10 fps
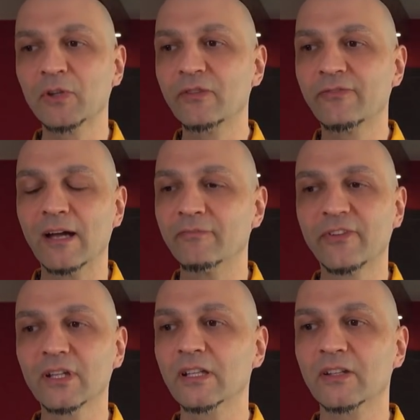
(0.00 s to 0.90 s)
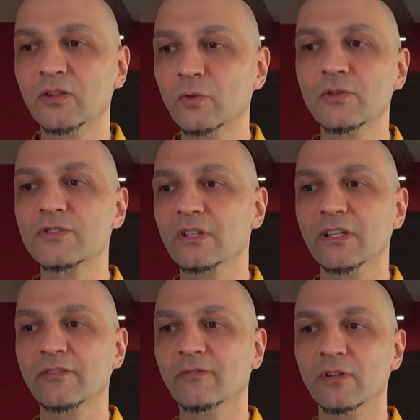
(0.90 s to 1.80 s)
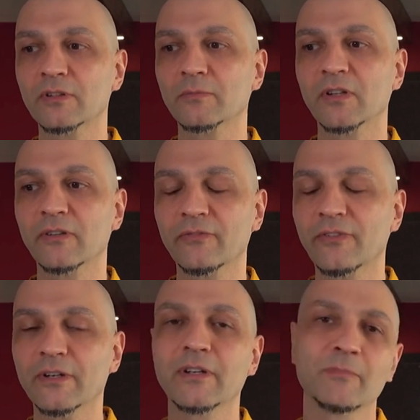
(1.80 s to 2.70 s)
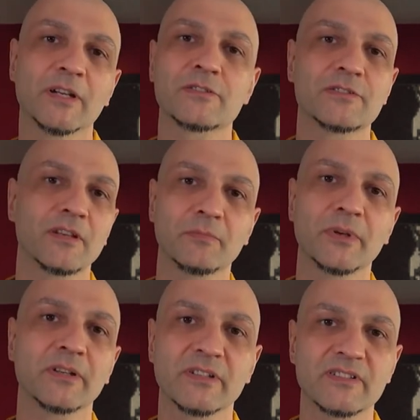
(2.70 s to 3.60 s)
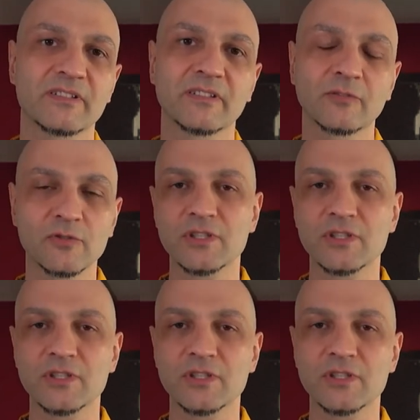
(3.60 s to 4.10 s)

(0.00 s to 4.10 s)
I'm, I'm feeling hugely vulnerable, very much embarrassed to